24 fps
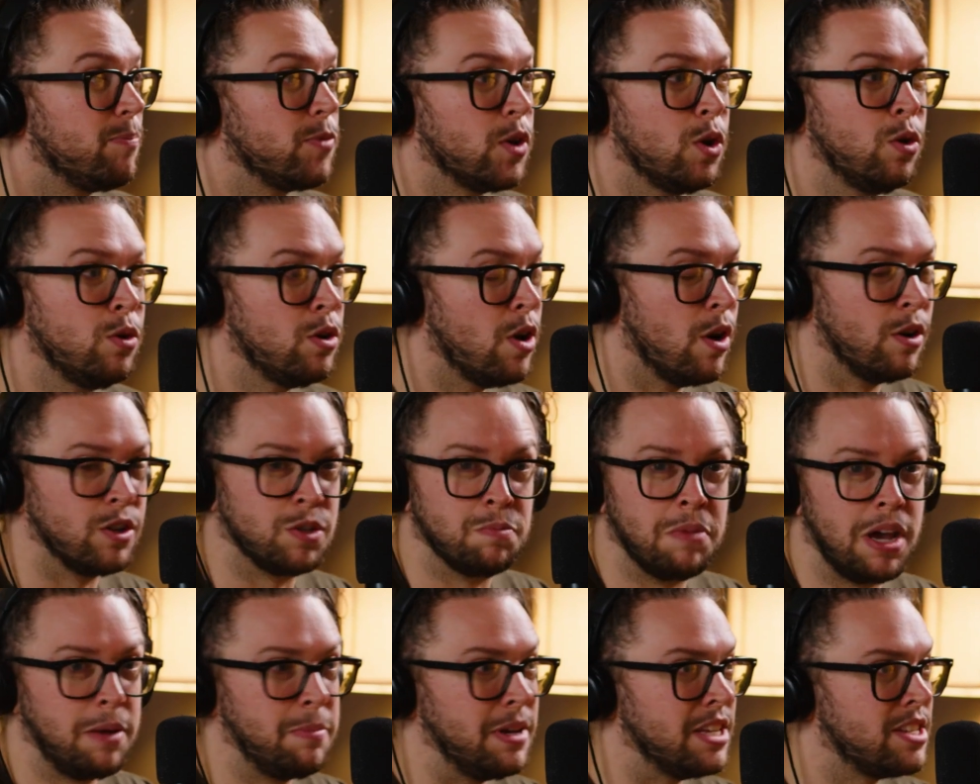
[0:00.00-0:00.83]
who
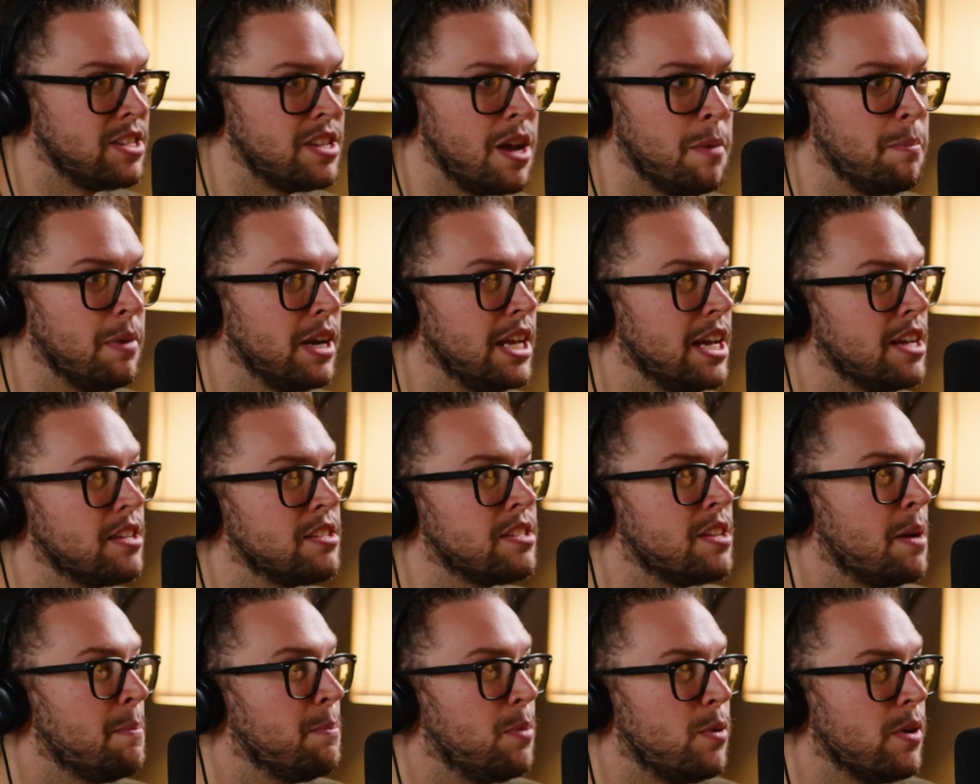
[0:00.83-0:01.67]
knows maybe somebody at
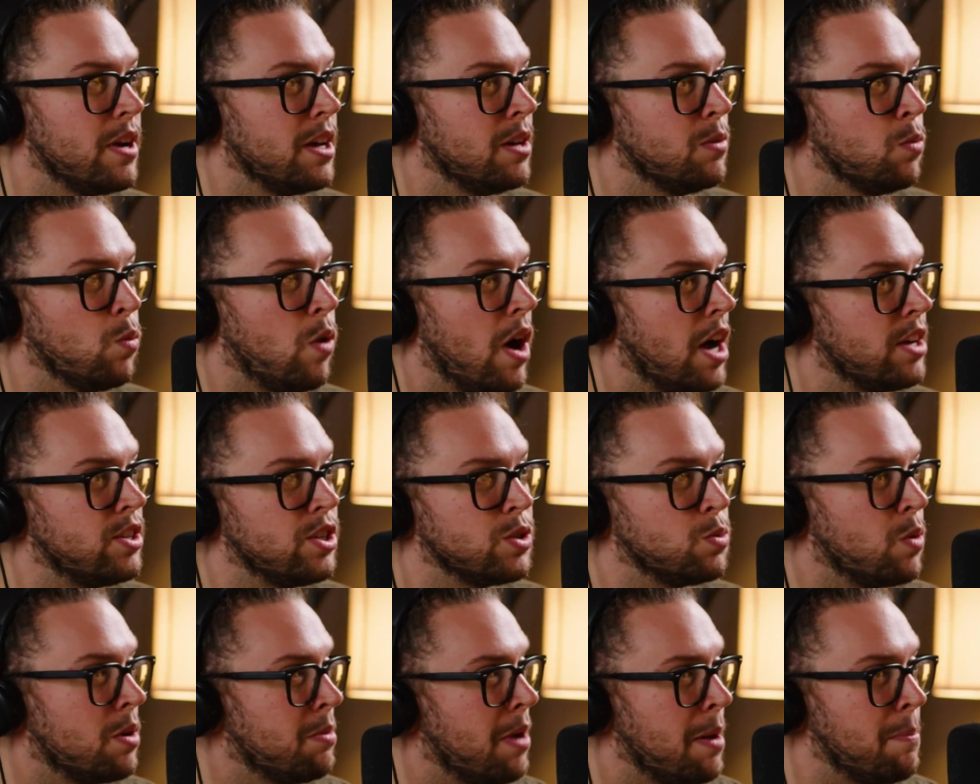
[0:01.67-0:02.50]
some point
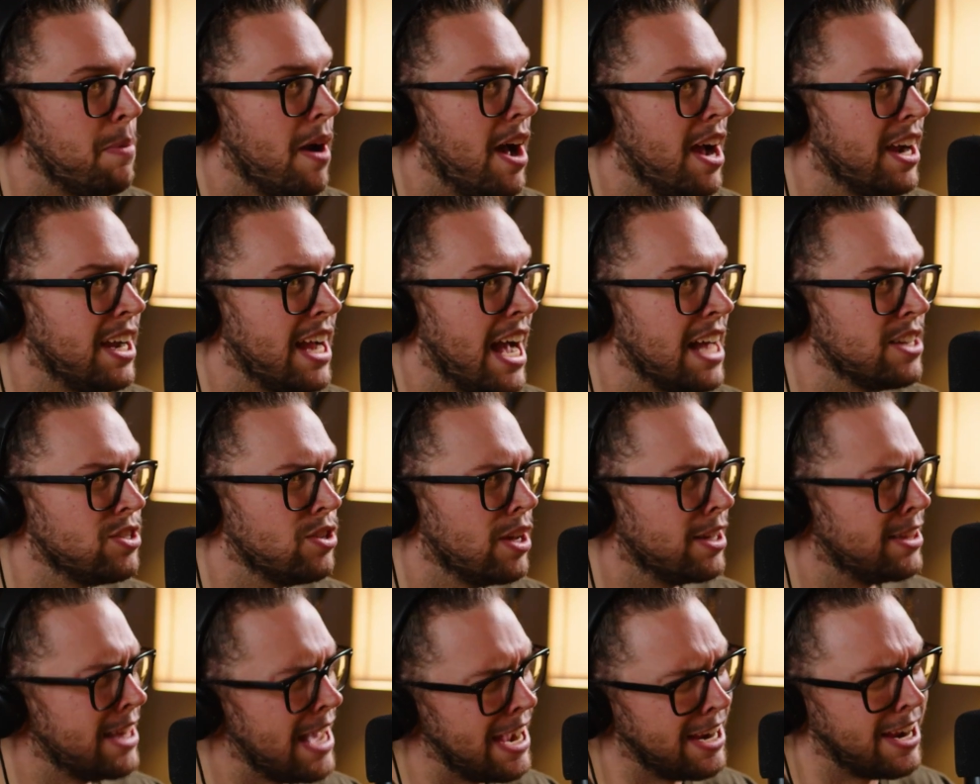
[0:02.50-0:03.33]
watches one of my podcasts
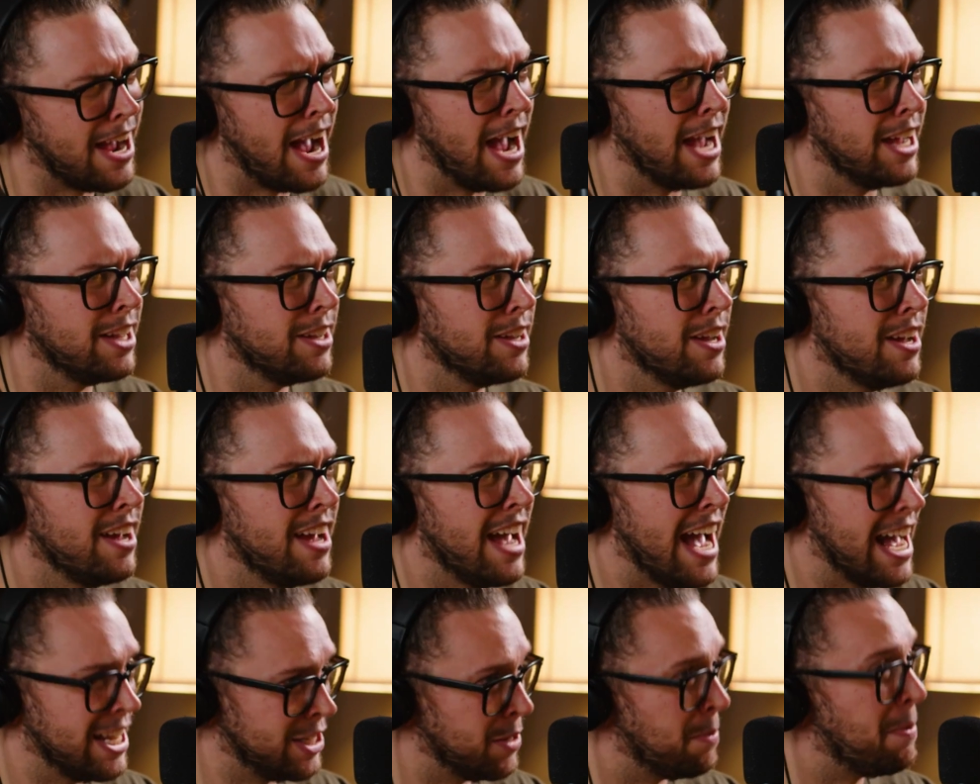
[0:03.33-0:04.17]
like that guy
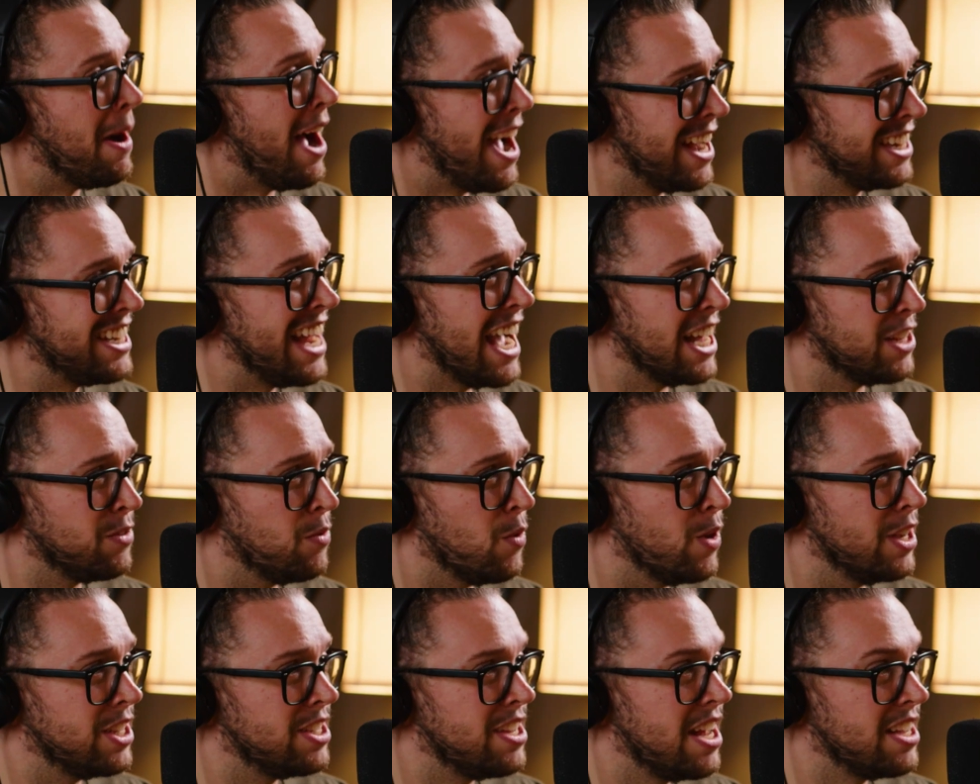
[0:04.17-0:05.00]
has a podcast
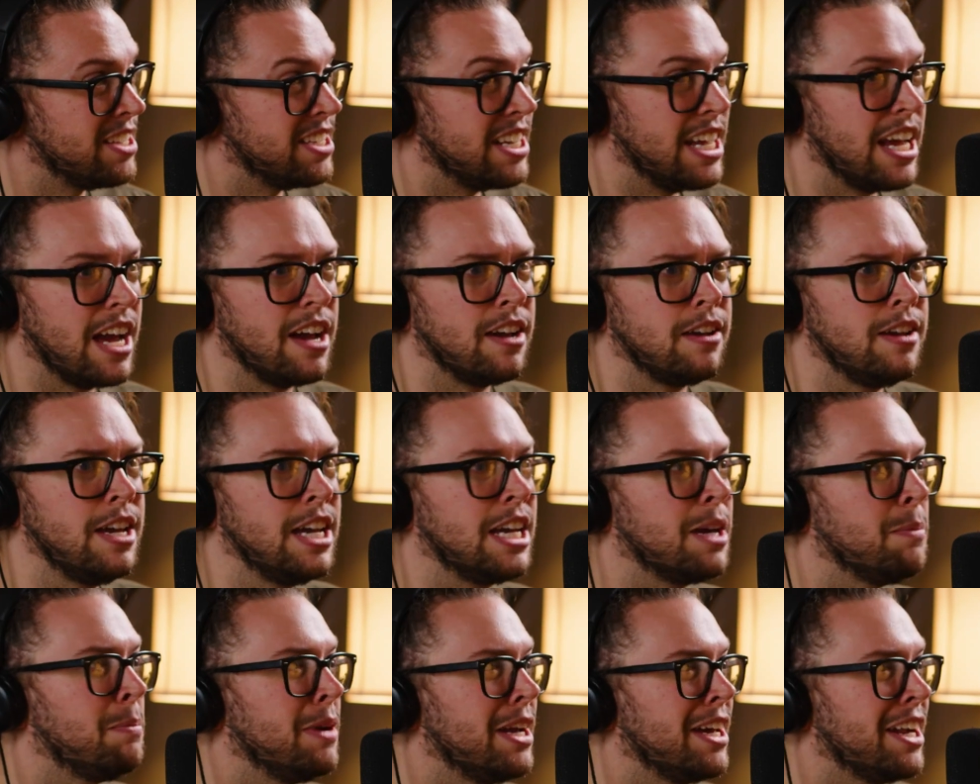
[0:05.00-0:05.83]
voice doesn't he he
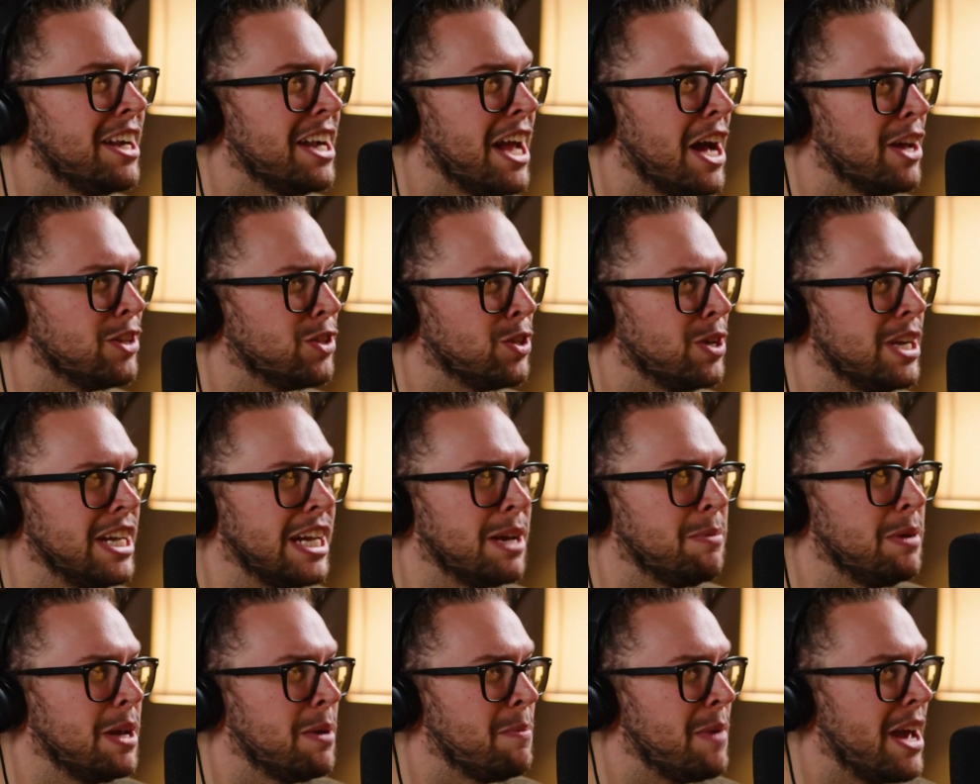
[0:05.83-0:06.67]
could be an announcer he
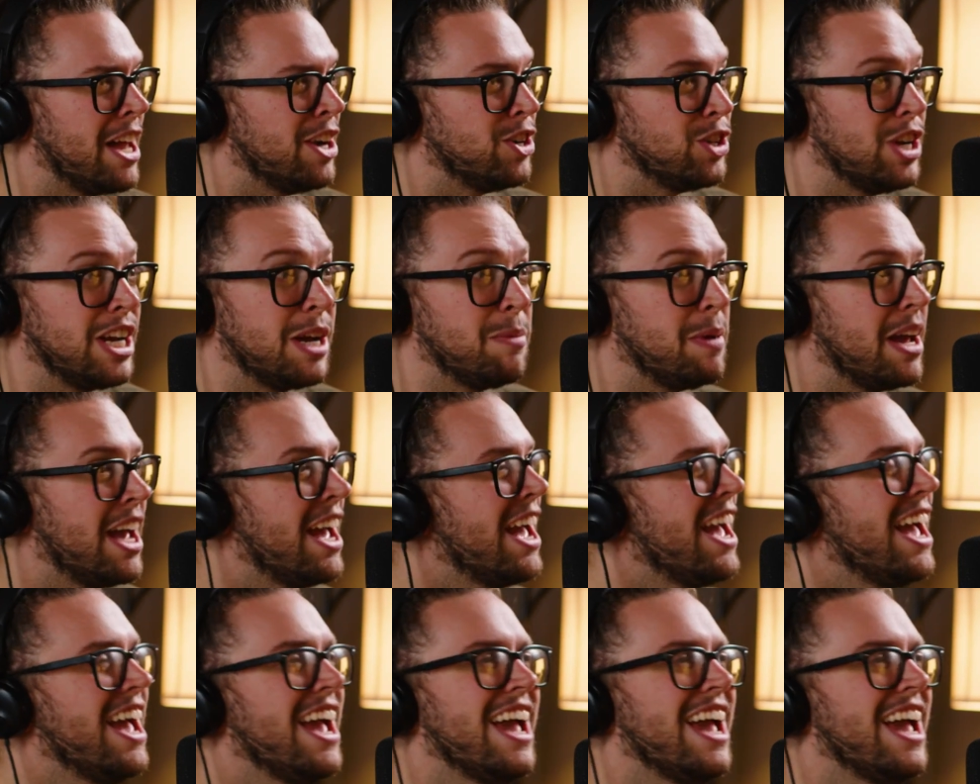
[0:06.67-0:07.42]
could be a manager he could be